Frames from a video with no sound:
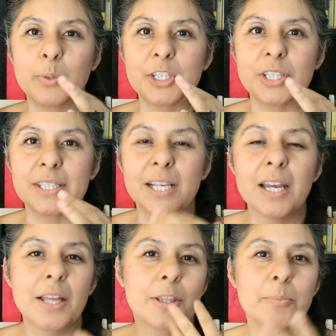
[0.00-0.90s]
which is
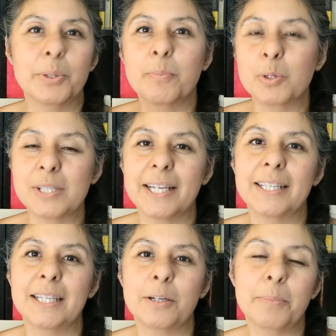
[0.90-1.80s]
the book most
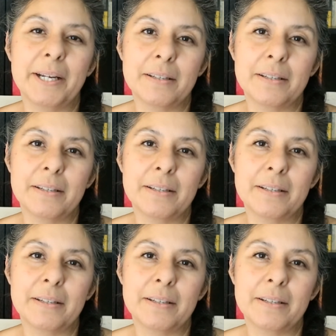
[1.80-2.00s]
likely